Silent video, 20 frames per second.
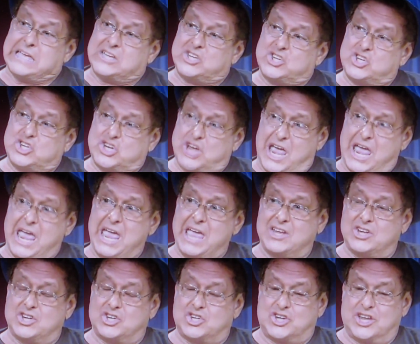It
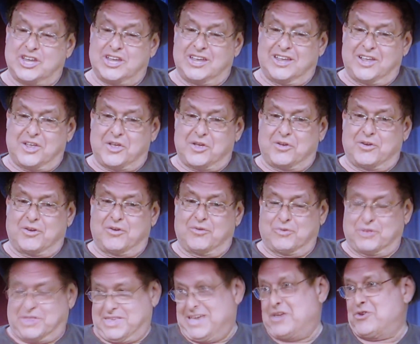changed
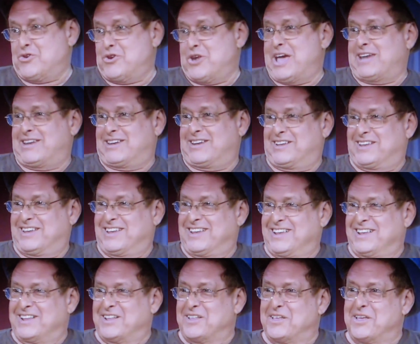with the internet.
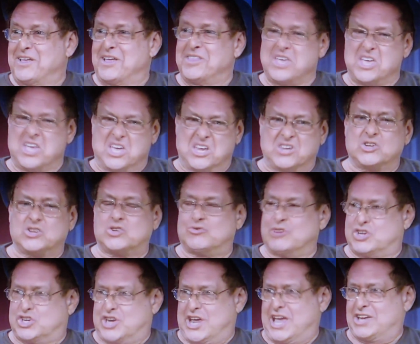The
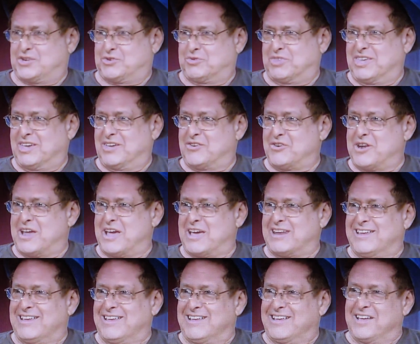industry changed with the internet,
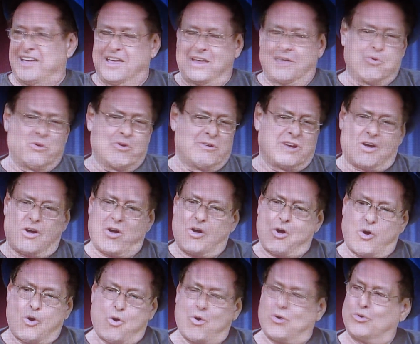and we're in a
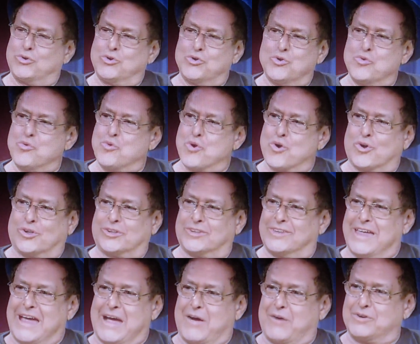whole new world
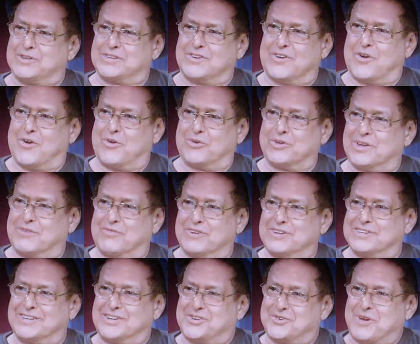now. It's a whole
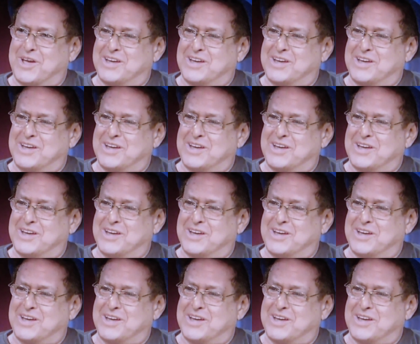different situation.